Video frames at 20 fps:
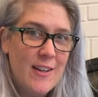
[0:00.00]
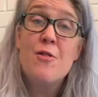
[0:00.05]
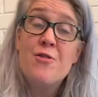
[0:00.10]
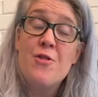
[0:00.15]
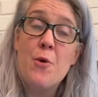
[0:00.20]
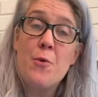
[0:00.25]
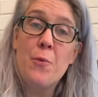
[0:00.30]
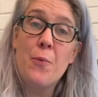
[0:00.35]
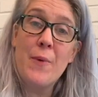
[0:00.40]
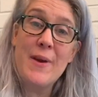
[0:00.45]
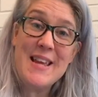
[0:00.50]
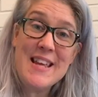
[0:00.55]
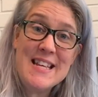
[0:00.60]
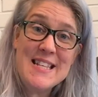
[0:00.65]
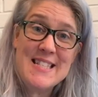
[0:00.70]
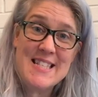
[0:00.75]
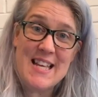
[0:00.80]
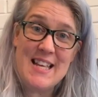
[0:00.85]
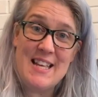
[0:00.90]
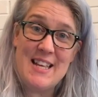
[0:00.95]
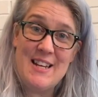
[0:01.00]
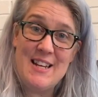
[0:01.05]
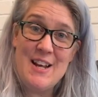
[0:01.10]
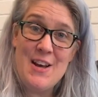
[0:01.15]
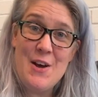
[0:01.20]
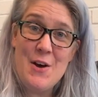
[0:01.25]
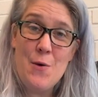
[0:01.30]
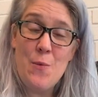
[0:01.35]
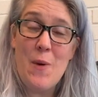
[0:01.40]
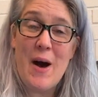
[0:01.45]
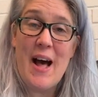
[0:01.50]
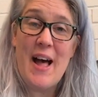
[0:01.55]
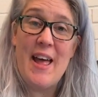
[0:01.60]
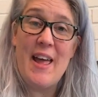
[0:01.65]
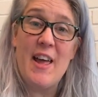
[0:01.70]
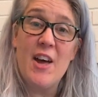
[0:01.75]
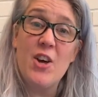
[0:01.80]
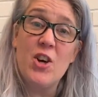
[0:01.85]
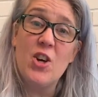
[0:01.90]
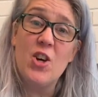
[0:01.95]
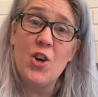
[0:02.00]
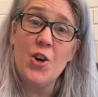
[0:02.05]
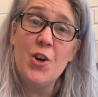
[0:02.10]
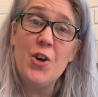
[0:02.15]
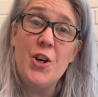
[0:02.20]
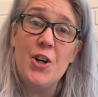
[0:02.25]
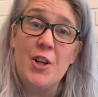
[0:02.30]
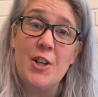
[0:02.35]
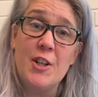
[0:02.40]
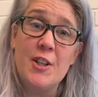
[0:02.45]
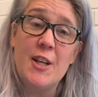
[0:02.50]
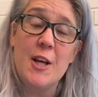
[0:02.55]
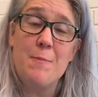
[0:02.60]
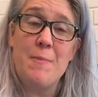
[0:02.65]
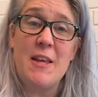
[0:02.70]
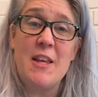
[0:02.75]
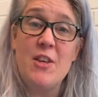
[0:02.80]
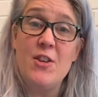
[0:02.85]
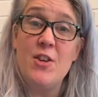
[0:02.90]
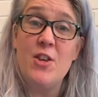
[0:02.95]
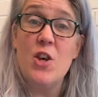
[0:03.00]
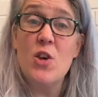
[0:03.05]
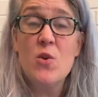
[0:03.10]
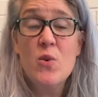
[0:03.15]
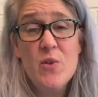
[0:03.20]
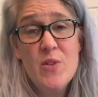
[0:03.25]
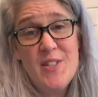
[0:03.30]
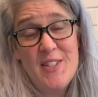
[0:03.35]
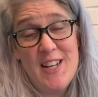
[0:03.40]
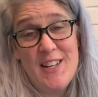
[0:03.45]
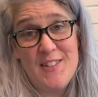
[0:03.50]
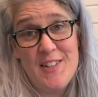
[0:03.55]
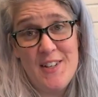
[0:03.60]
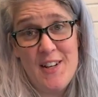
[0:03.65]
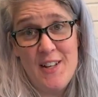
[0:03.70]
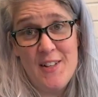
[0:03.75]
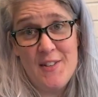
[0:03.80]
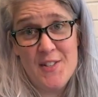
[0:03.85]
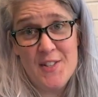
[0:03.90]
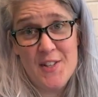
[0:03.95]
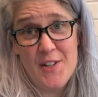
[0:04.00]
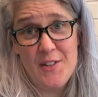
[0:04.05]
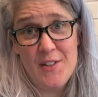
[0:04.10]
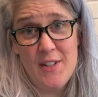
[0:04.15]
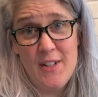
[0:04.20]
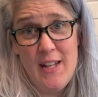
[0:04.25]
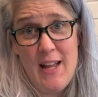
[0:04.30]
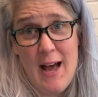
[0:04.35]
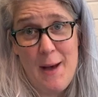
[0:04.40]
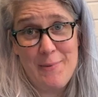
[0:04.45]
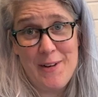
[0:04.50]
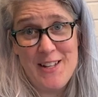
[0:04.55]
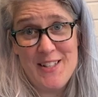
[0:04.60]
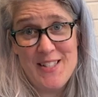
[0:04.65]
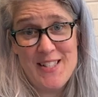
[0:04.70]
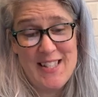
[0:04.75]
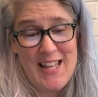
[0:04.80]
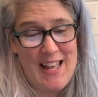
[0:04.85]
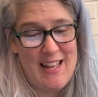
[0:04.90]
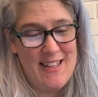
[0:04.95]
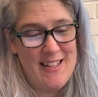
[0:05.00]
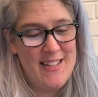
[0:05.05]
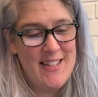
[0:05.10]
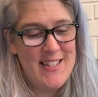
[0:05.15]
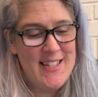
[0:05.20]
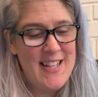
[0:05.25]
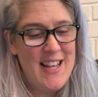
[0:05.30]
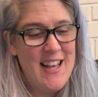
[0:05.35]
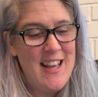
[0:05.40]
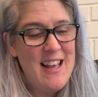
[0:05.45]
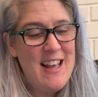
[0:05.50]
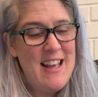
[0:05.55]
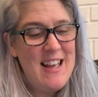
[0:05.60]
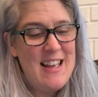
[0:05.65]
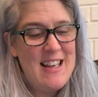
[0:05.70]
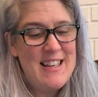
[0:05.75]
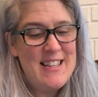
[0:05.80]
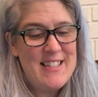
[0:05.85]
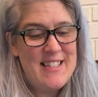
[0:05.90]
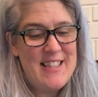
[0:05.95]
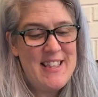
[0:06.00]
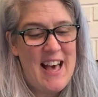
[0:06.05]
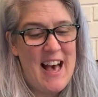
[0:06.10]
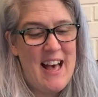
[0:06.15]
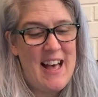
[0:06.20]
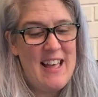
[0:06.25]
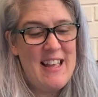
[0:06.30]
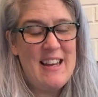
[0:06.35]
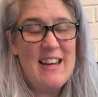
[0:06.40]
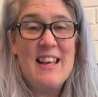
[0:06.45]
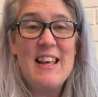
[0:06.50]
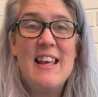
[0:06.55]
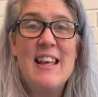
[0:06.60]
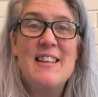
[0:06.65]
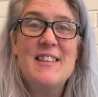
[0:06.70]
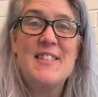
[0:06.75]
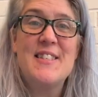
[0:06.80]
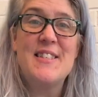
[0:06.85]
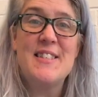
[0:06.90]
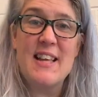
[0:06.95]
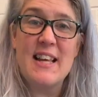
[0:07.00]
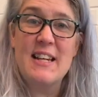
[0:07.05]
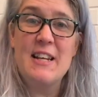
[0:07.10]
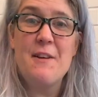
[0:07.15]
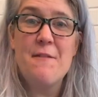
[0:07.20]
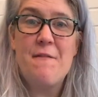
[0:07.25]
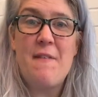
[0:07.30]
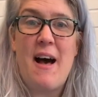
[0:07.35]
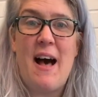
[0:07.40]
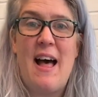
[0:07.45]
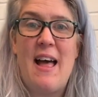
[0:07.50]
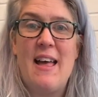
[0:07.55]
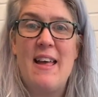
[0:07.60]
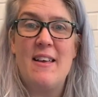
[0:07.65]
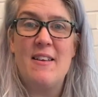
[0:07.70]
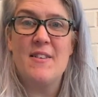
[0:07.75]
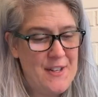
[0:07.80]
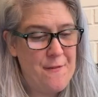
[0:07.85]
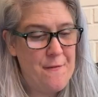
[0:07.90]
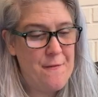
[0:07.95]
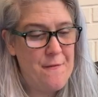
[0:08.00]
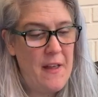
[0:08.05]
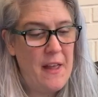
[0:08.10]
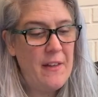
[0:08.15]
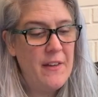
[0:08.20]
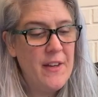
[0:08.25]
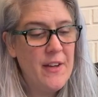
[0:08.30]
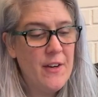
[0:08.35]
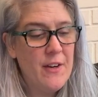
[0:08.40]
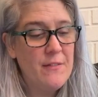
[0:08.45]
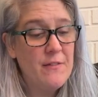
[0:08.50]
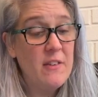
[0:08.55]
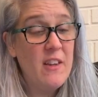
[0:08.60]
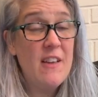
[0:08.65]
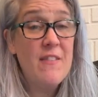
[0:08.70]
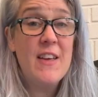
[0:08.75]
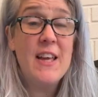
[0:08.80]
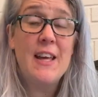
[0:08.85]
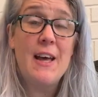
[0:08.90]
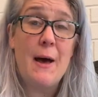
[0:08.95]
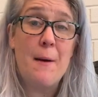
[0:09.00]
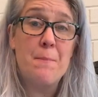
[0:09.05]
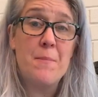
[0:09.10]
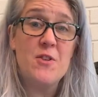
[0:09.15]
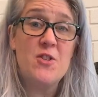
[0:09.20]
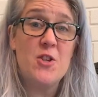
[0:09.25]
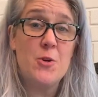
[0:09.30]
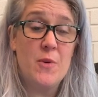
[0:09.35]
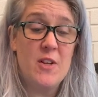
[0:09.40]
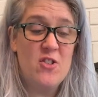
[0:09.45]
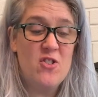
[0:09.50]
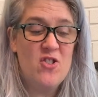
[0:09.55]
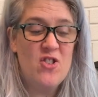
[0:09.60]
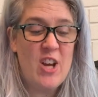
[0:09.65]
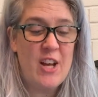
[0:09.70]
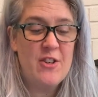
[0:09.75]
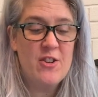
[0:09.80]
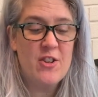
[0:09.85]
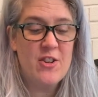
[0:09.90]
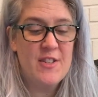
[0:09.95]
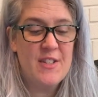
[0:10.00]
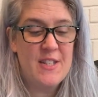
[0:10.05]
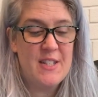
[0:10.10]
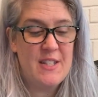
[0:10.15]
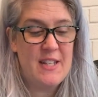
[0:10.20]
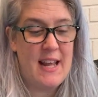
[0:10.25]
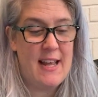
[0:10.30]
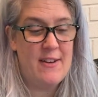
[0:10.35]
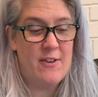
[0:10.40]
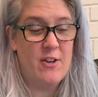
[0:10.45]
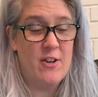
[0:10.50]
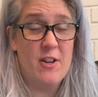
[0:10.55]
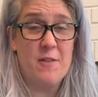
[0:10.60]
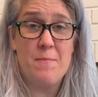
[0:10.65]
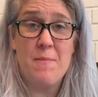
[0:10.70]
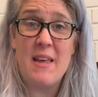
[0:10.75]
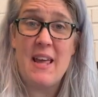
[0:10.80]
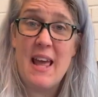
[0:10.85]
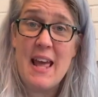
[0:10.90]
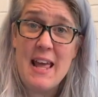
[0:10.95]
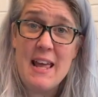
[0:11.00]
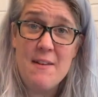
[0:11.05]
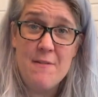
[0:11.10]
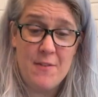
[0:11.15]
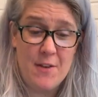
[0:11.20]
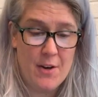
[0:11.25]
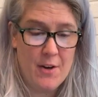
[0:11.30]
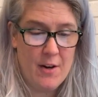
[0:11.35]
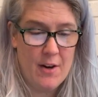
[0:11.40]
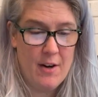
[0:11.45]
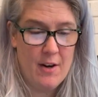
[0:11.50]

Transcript: The reason why girl could be used as an insult, Hopkins says, is that it signifies a failure of living up to a gendered standard of behavior